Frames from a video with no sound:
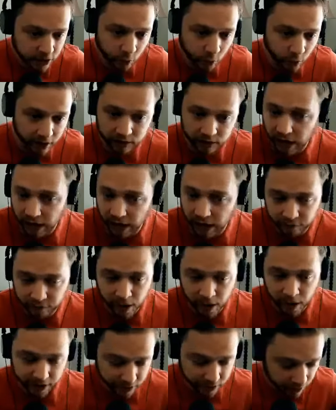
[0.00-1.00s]
the way a lot of
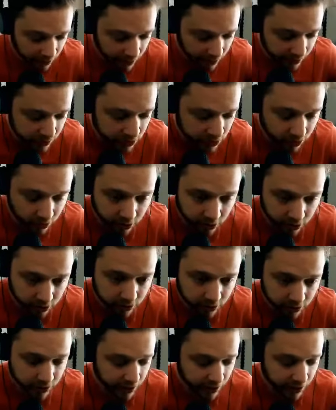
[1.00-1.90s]
my clients are.